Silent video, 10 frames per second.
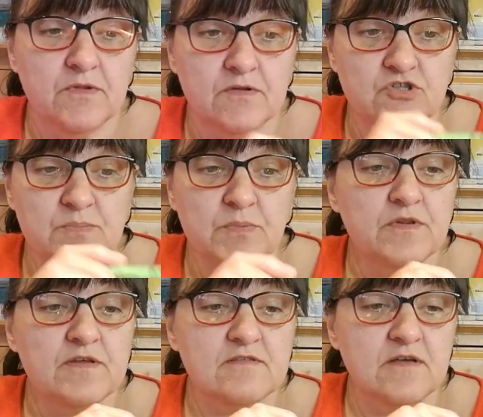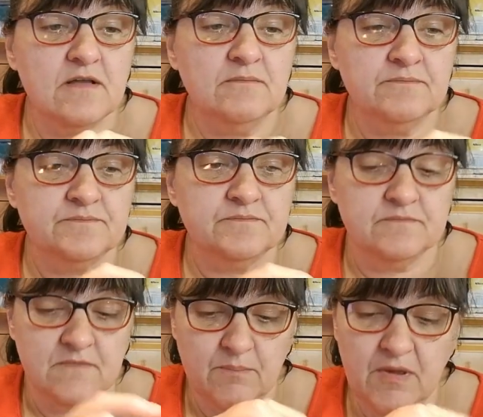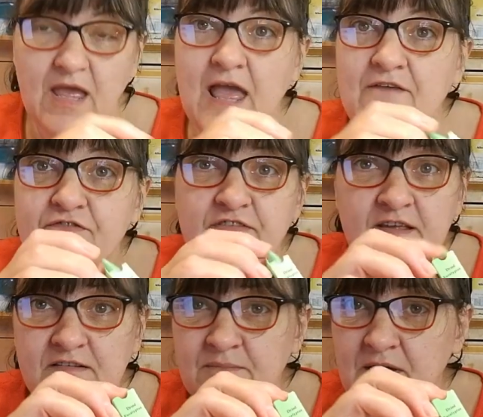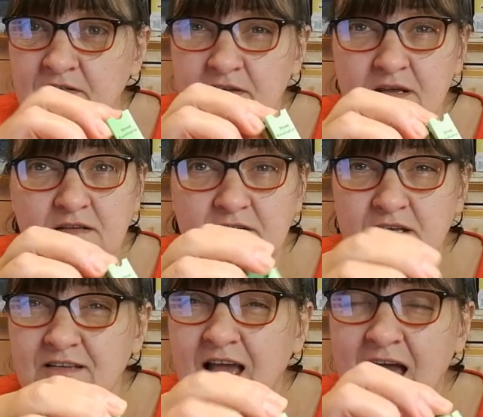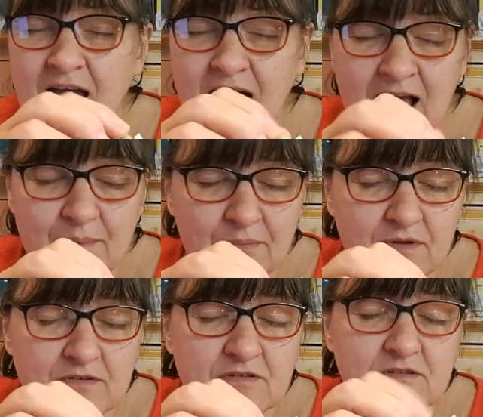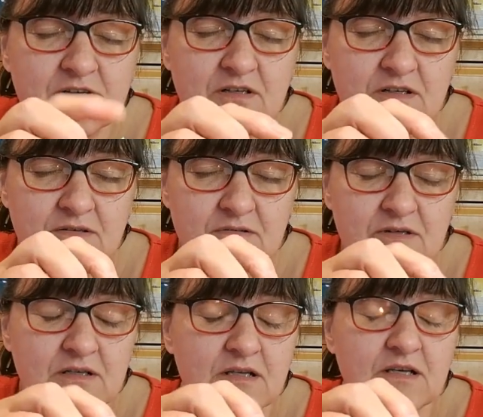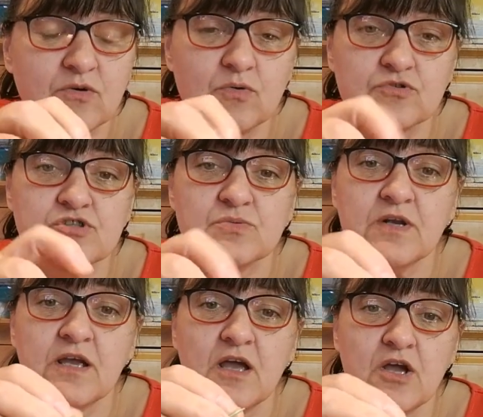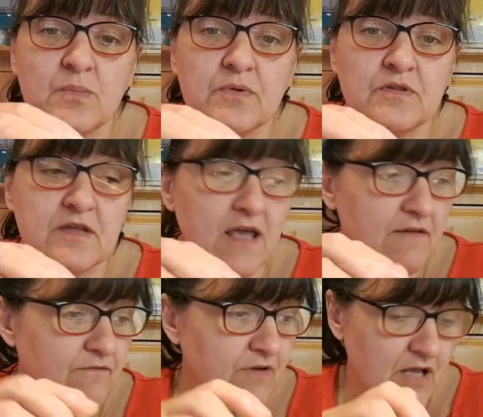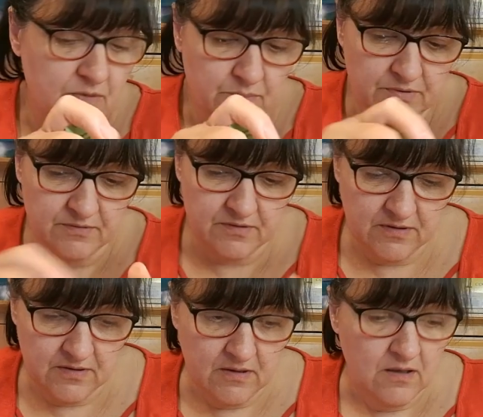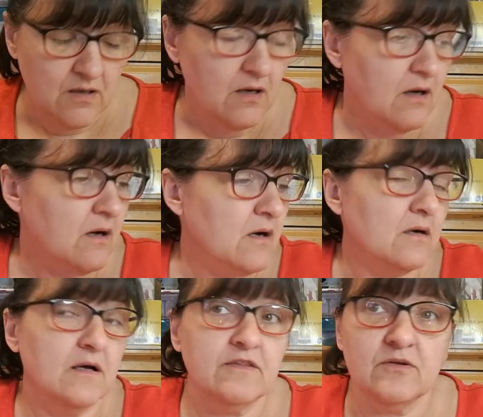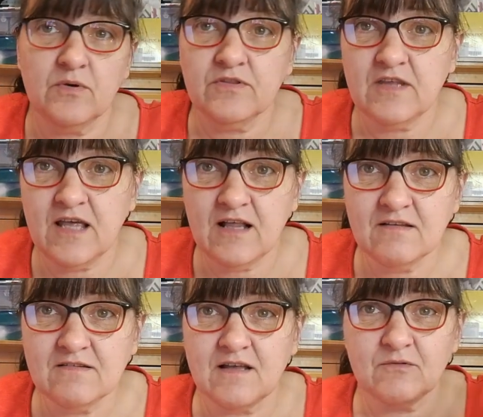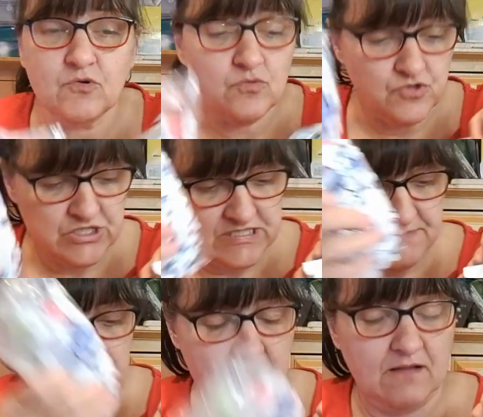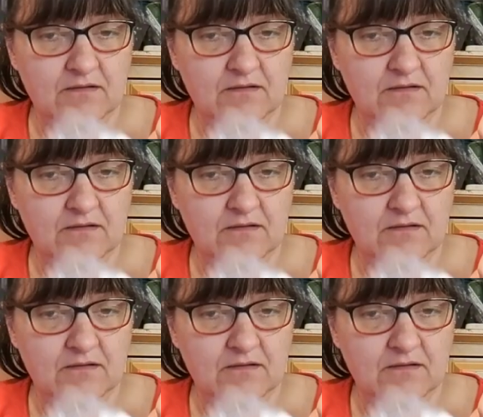she put this in, but everything smells of this. It's absolutely gorgeous. When I opened the envelope, oh, I thought, what the hell is that gorgeous smell?